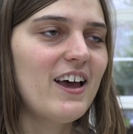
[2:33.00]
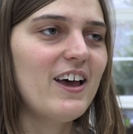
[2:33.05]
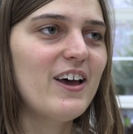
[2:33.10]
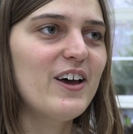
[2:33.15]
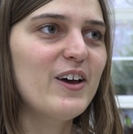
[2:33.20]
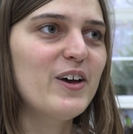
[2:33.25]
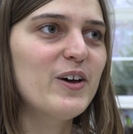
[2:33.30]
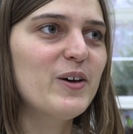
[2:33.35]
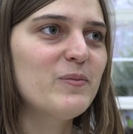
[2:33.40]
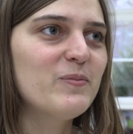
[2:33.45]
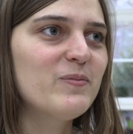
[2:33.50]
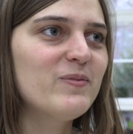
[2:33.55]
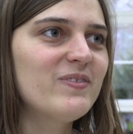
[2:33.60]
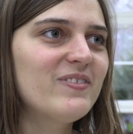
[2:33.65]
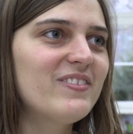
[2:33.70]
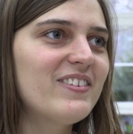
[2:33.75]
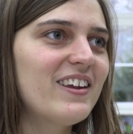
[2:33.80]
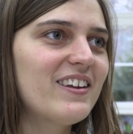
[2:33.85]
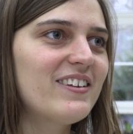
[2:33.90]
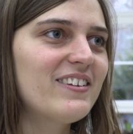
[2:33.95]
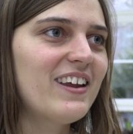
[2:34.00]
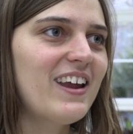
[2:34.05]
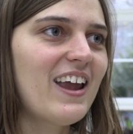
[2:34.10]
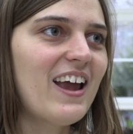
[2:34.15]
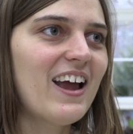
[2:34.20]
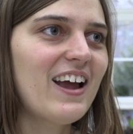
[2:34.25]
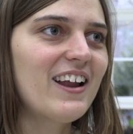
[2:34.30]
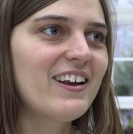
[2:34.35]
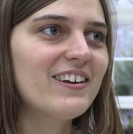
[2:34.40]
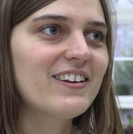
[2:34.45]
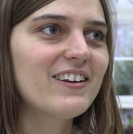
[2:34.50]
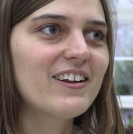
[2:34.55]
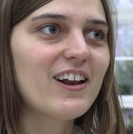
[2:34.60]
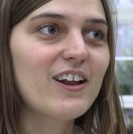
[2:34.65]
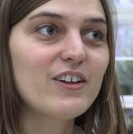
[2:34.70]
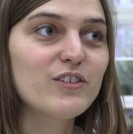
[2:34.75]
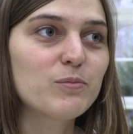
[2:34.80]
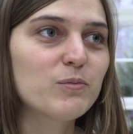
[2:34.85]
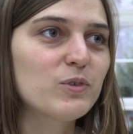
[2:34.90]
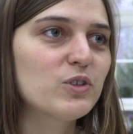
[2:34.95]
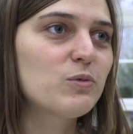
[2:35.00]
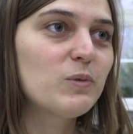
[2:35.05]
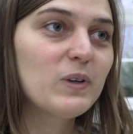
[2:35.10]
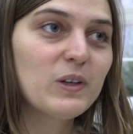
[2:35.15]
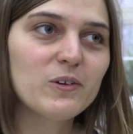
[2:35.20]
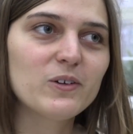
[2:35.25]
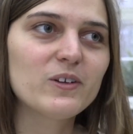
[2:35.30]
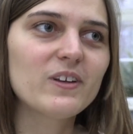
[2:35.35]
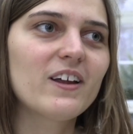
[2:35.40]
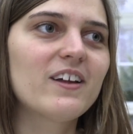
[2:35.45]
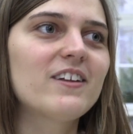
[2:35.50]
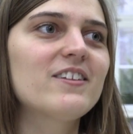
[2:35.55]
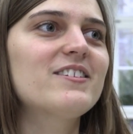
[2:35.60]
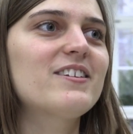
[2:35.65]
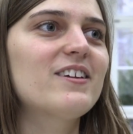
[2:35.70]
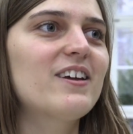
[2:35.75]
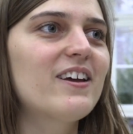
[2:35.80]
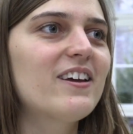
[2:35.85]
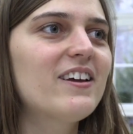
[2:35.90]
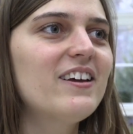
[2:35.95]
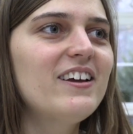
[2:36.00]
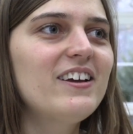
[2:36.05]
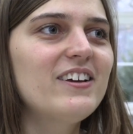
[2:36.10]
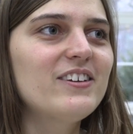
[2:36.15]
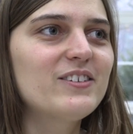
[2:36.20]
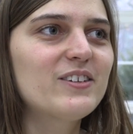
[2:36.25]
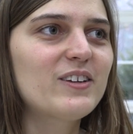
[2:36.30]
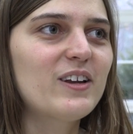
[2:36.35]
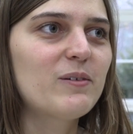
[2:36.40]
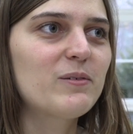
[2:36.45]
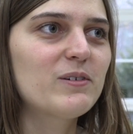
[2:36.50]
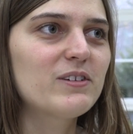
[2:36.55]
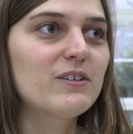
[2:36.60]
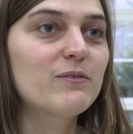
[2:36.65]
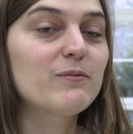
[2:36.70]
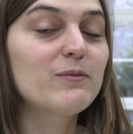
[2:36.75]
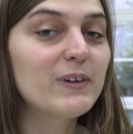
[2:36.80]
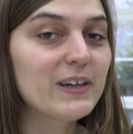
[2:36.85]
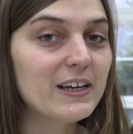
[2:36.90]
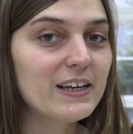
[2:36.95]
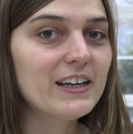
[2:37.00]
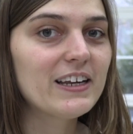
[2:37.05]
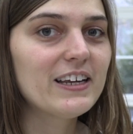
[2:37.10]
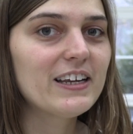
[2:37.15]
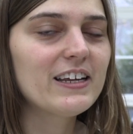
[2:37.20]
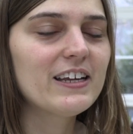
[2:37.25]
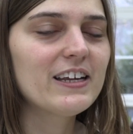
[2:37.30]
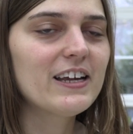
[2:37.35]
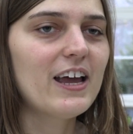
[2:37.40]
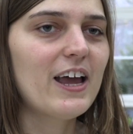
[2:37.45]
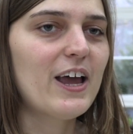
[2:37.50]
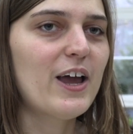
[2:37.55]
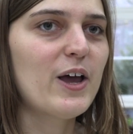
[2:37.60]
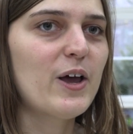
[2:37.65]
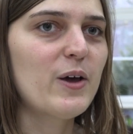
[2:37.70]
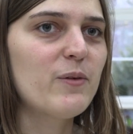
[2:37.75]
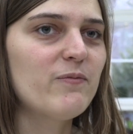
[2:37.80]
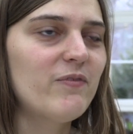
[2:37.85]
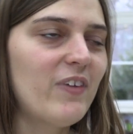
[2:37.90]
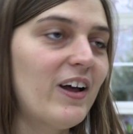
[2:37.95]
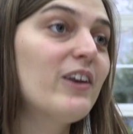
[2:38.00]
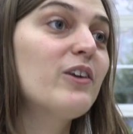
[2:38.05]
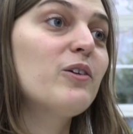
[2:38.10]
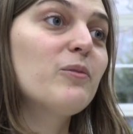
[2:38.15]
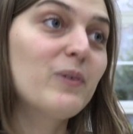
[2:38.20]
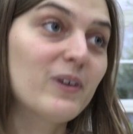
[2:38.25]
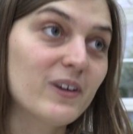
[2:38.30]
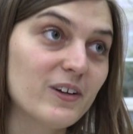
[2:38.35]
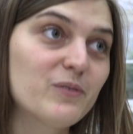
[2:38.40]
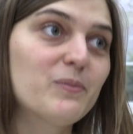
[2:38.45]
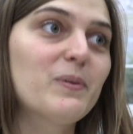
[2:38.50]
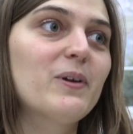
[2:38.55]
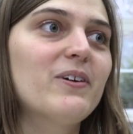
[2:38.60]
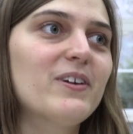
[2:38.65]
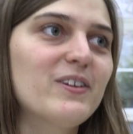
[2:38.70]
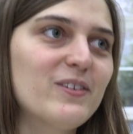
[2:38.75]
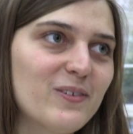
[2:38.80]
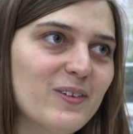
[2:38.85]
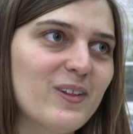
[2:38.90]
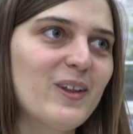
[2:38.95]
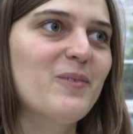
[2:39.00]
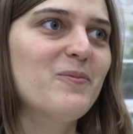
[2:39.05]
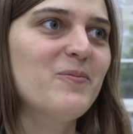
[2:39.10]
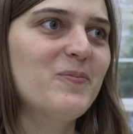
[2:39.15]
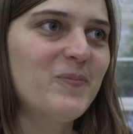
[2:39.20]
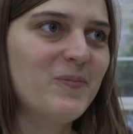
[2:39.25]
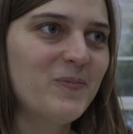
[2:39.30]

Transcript: um, that they had in the classroom, which we couldn't answer. So that was a really um, valuable experience for them.